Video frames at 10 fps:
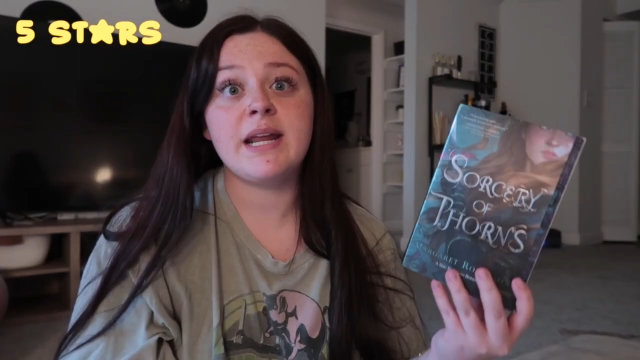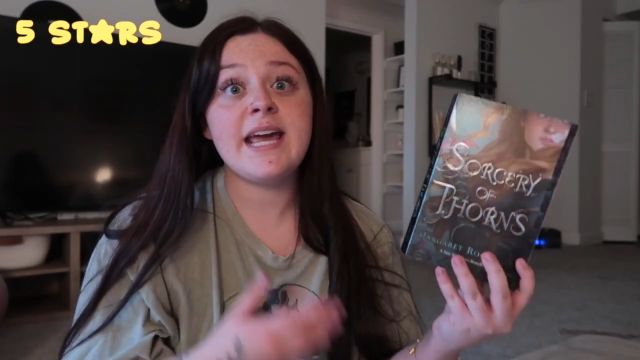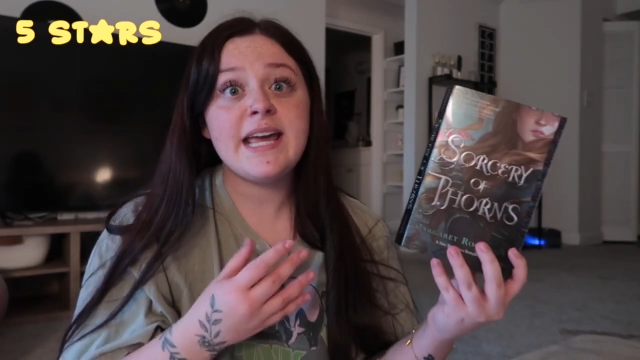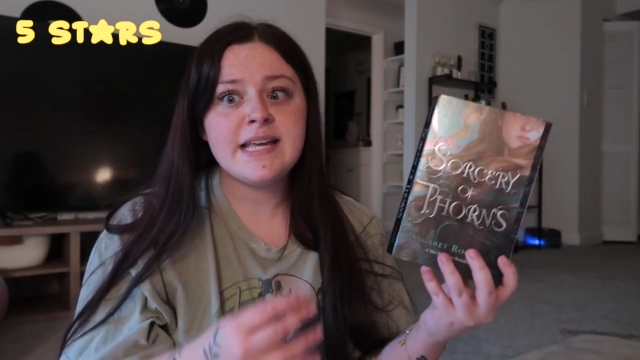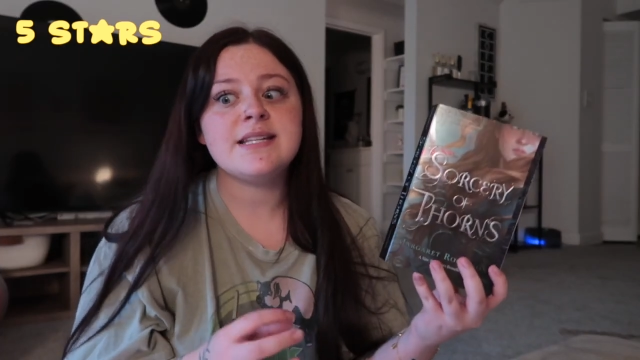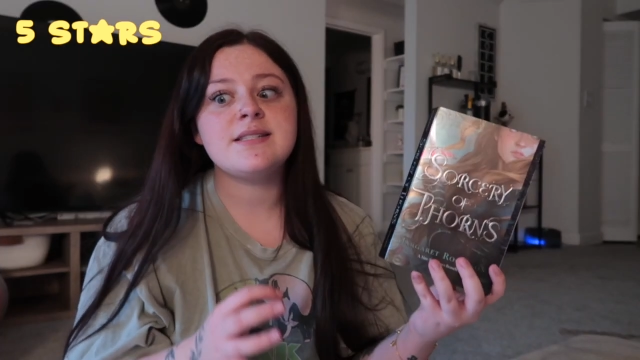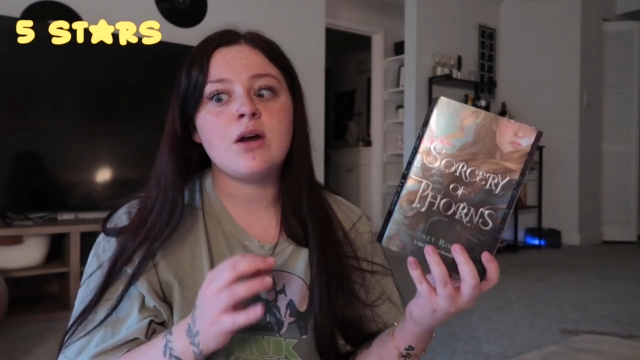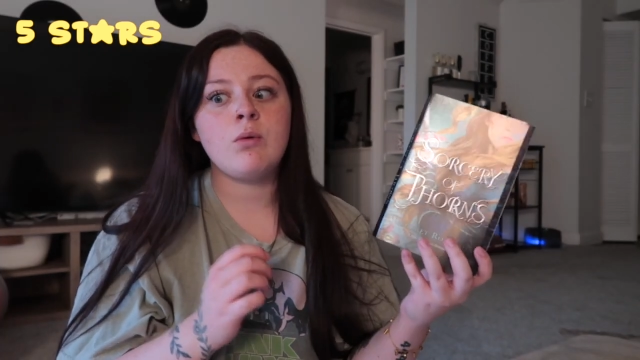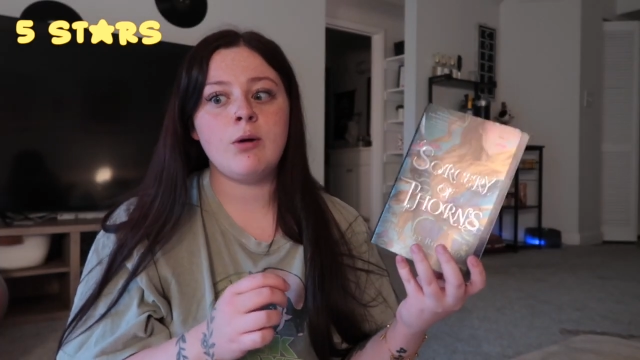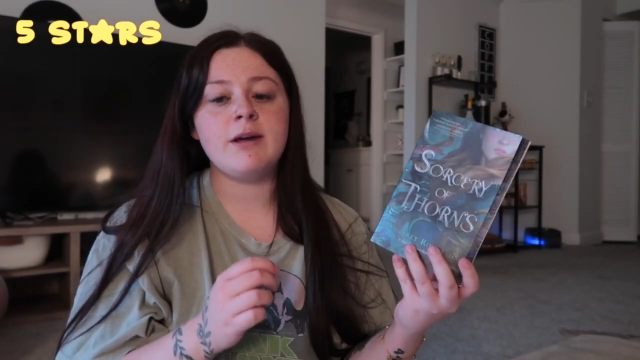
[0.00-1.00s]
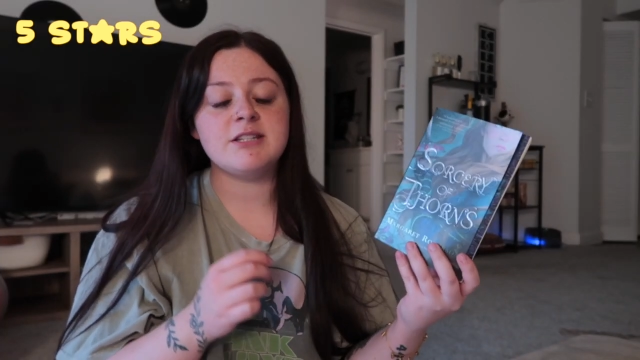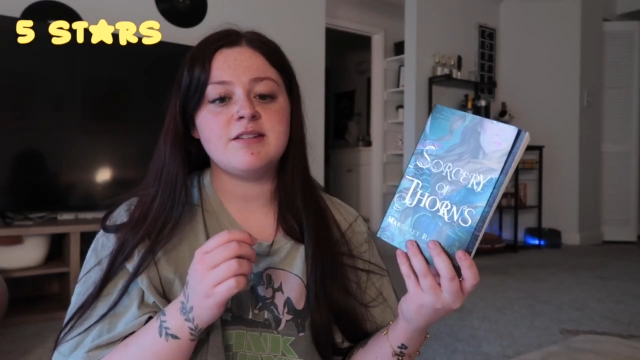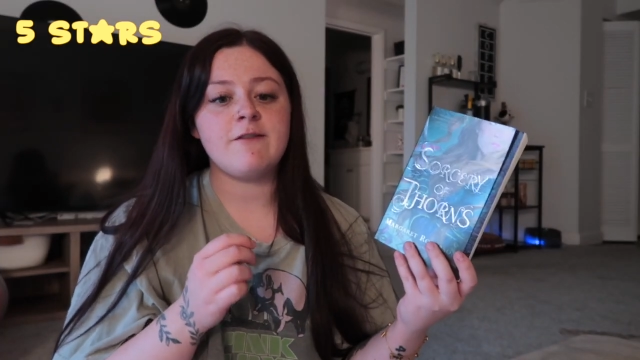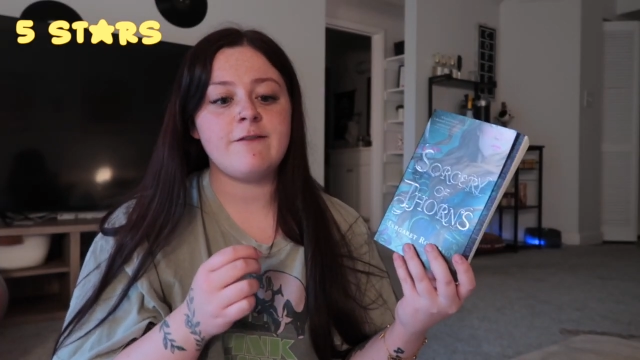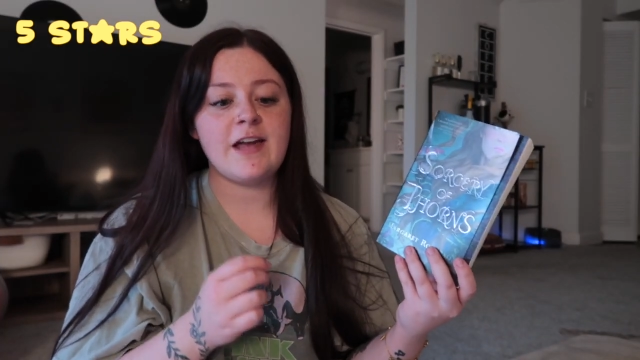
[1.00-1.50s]
But it is a
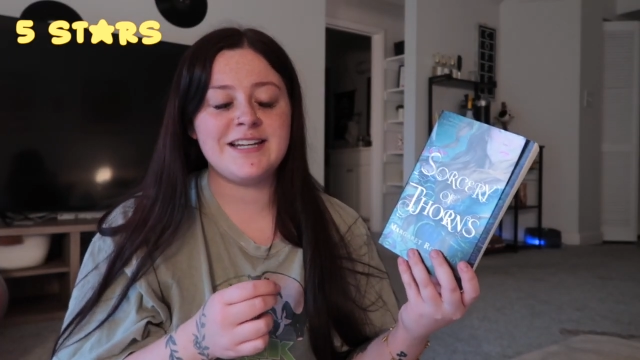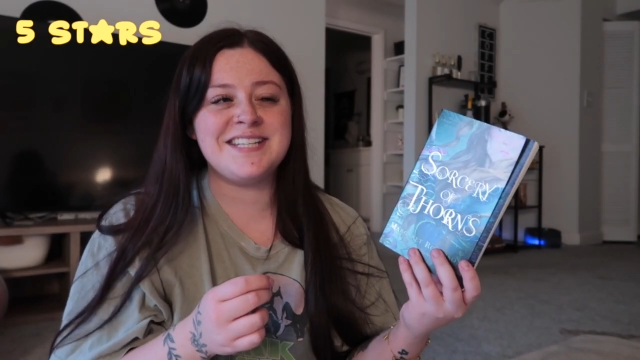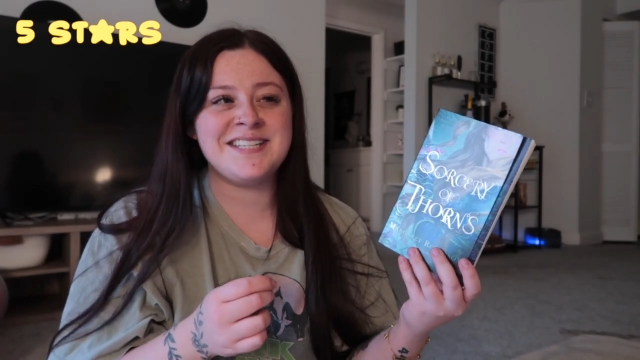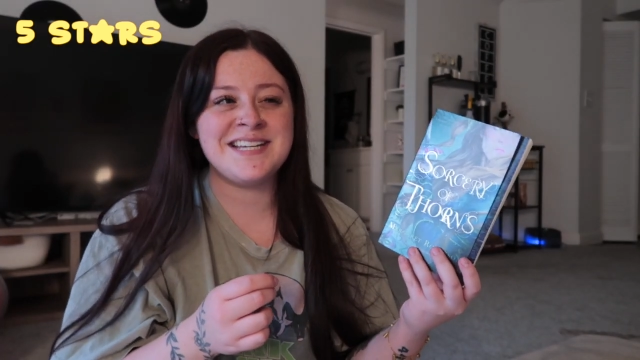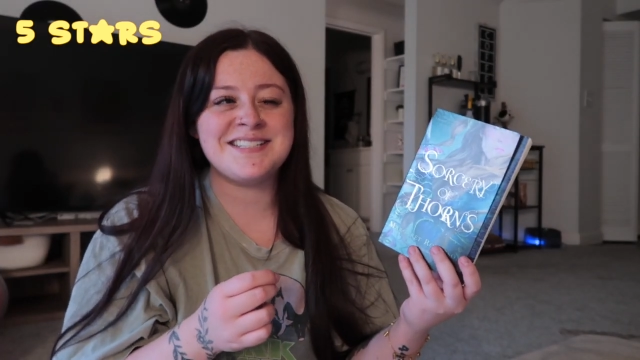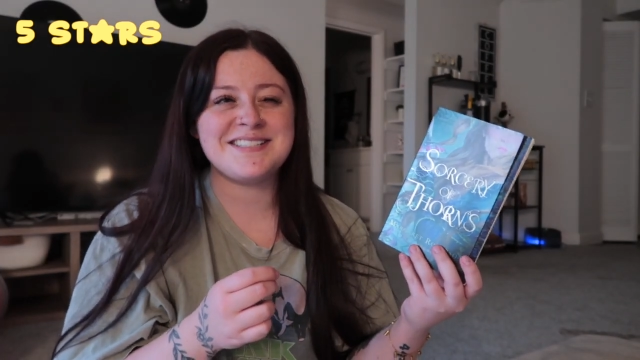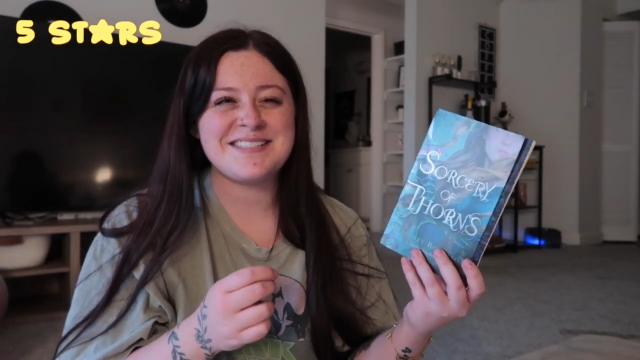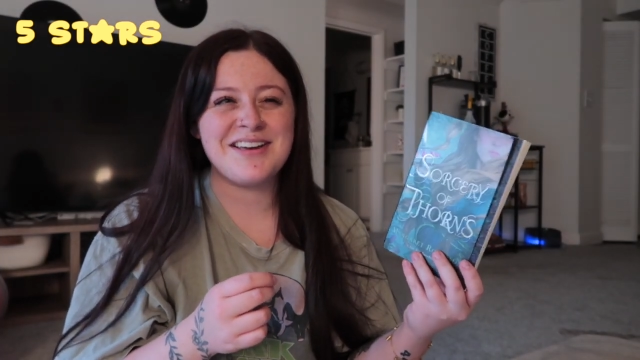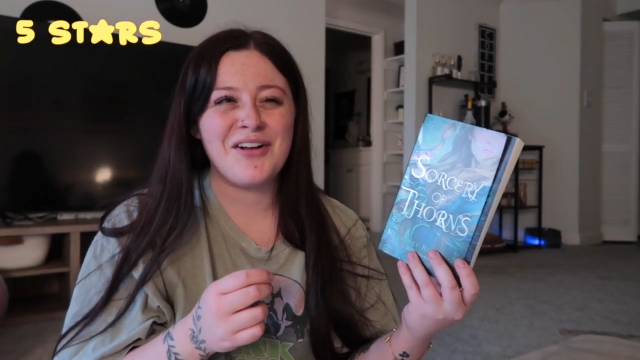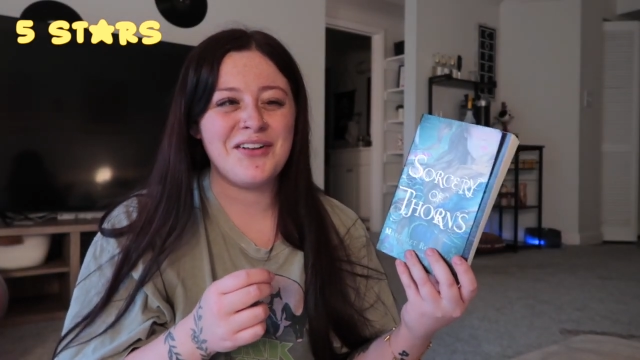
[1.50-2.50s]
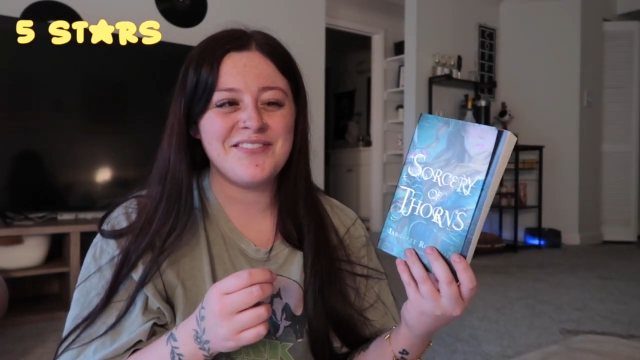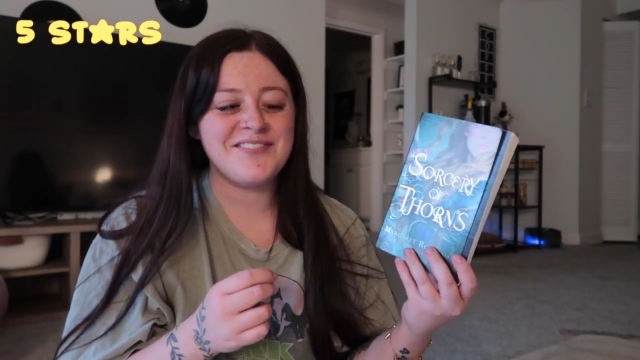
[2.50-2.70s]
romance fantasy still.